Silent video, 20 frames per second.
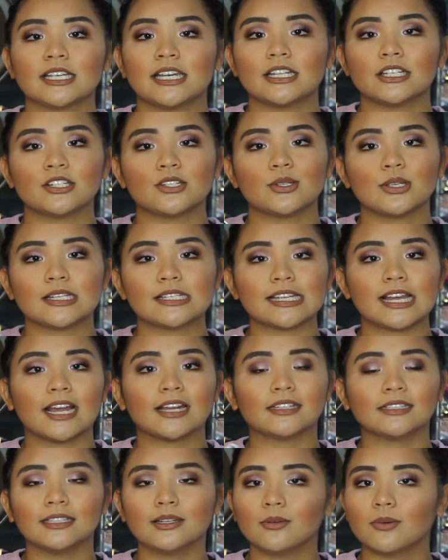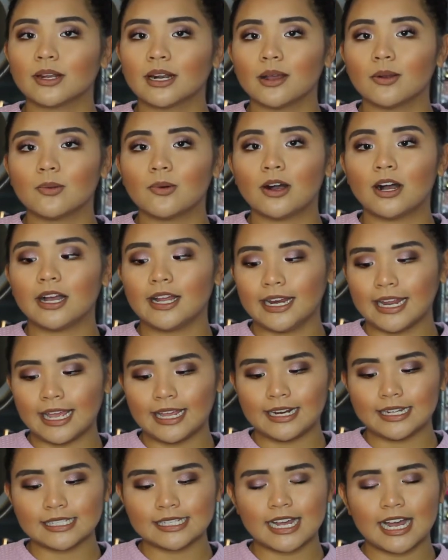It's exactly what I want
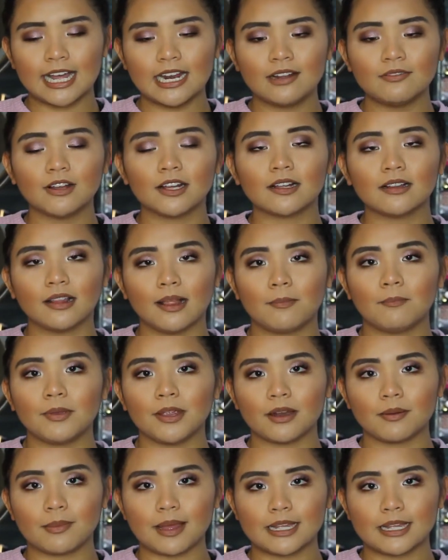and it's kind of a clumpier